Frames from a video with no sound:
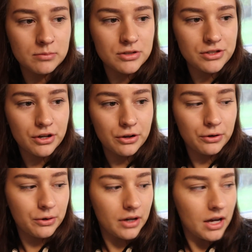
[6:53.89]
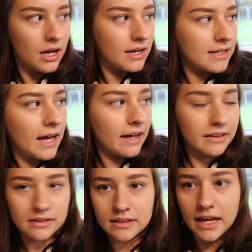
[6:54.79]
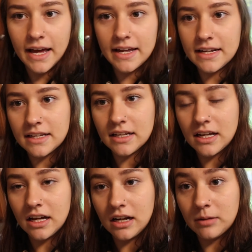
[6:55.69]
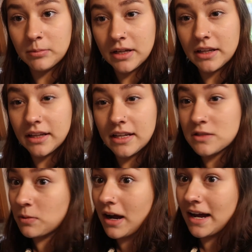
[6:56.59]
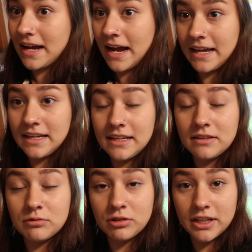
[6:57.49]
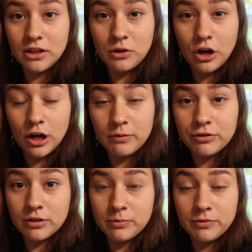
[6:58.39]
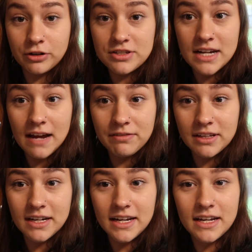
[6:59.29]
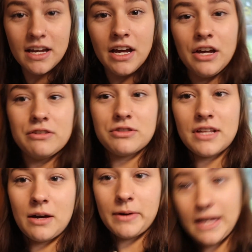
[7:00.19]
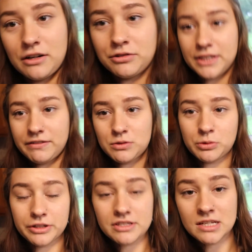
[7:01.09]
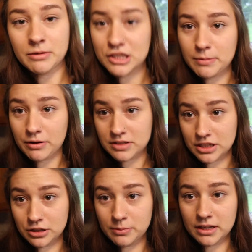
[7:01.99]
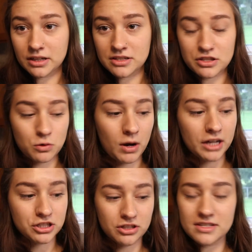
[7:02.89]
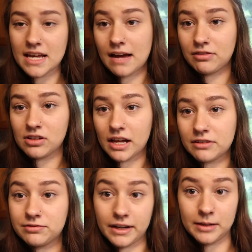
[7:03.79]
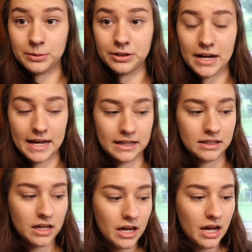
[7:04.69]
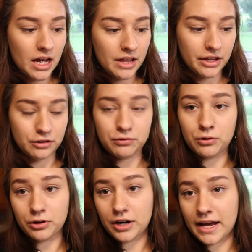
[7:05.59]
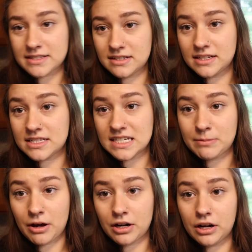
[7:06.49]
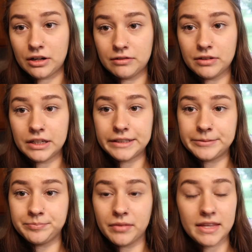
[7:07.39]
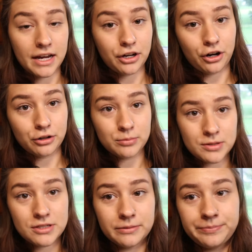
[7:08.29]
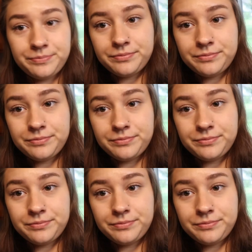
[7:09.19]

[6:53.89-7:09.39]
So yeah, that is why I eat really low carb for the first half of the day, so that way I don't have to worry so much about dinner, because squash does have a lot of fiber and therefore has a decent amount of net carbs.